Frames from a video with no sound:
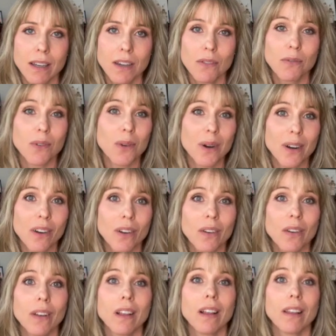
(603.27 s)
for
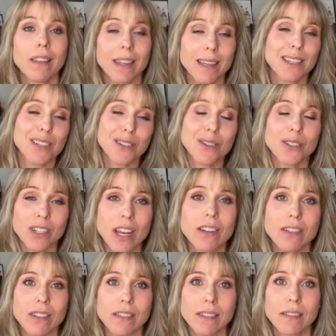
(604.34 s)
the additional
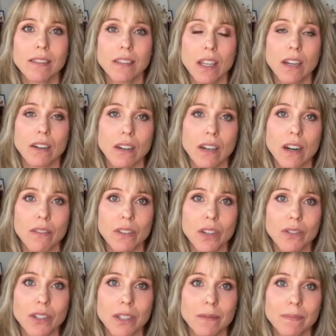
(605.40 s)
changes that are in our
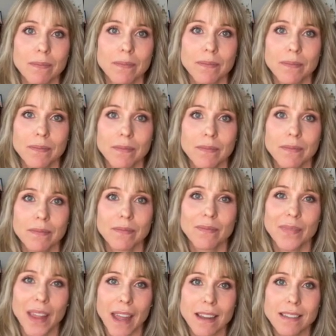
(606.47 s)
future.
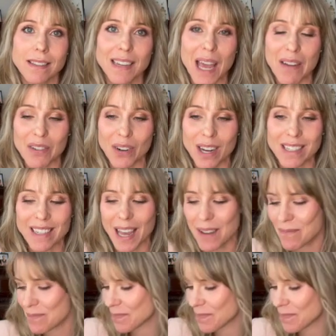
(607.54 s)
Thanks. Have a great day.